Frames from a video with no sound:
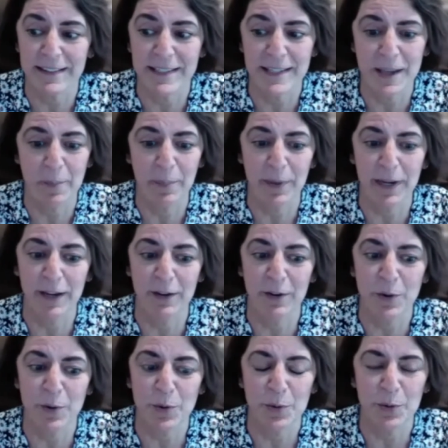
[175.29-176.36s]
somebody
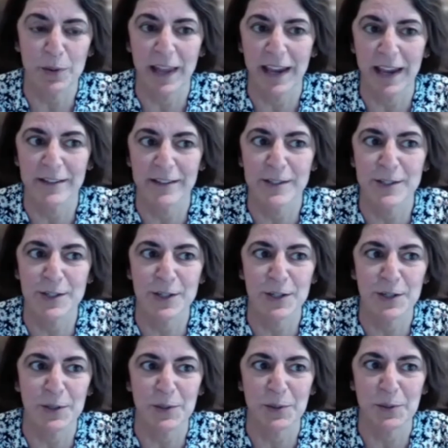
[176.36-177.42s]
who likes
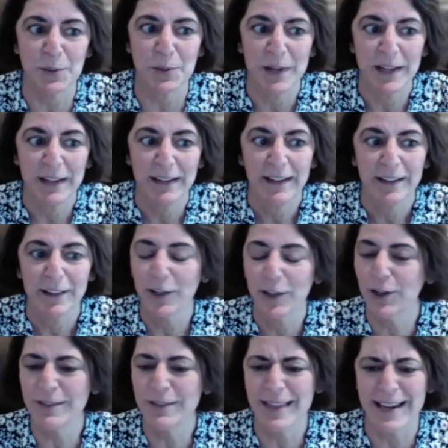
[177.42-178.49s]
to
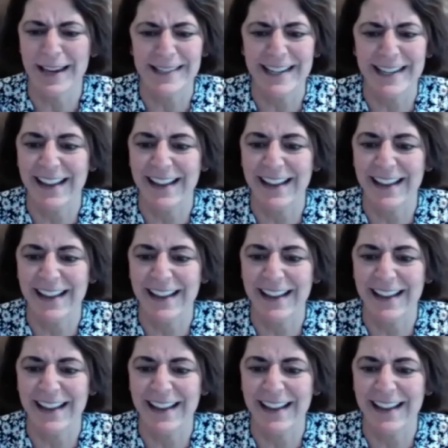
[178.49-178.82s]
learn things.